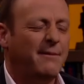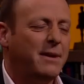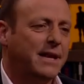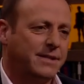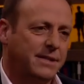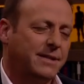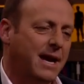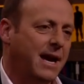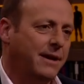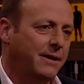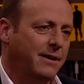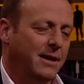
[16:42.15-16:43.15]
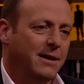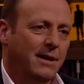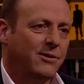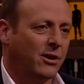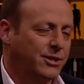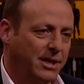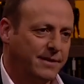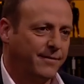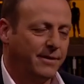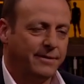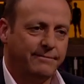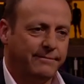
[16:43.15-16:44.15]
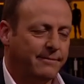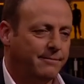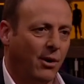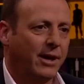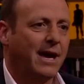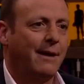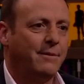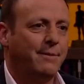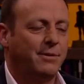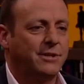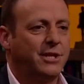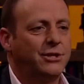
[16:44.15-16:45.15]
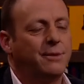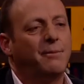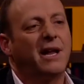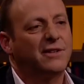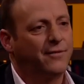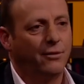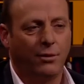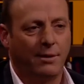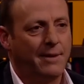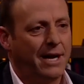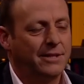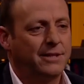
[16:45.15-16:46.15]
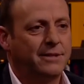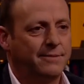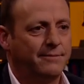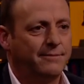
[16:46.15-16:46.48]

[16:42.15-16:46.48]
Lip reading: I mean, that's a standard, not just for my company, Precision, but it's for all the managers.